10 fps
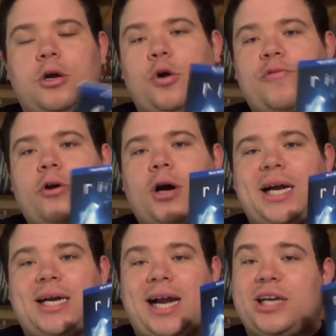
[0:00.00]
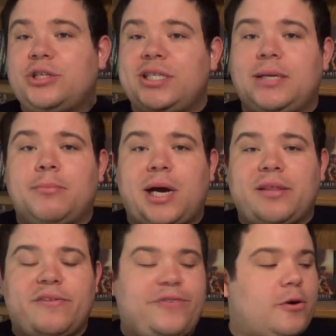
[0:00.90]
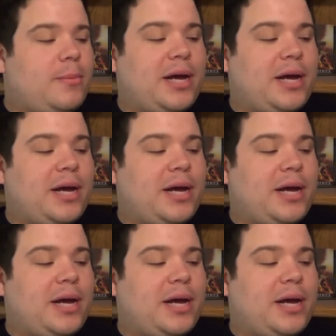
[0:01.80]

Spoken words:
Overall, I actually didn't mind the film.